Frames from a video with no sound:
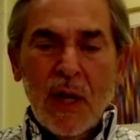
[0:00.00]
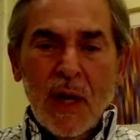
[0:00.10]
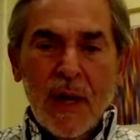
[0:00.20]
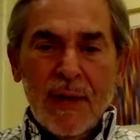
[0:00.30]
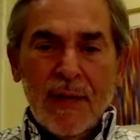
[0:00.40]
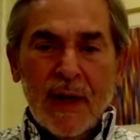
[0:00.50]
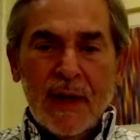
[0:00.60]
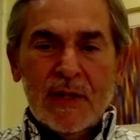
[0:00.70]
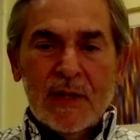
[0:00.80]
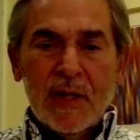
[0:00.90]
And
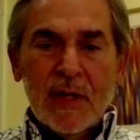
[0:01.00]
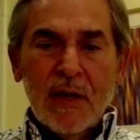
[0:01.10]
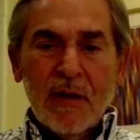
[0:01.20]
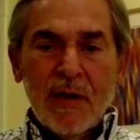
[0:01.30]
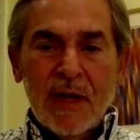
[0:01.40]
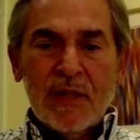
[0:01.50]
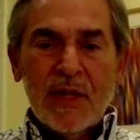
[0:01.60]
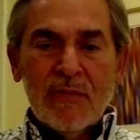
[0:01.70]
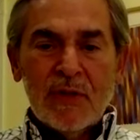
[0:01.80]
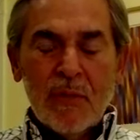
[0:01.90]
that's that
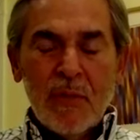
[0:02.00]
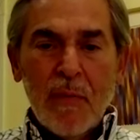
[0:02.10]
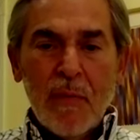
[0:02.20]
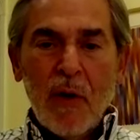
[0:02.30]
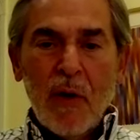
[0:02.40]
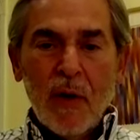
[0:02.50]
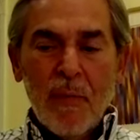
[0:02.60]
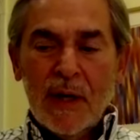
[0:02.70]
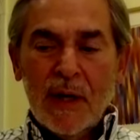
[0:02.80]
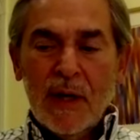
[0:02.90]
seems to me about where
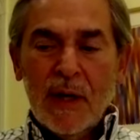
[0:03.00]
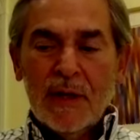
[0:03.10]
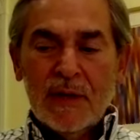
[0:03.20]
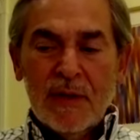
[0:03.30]
Biden is.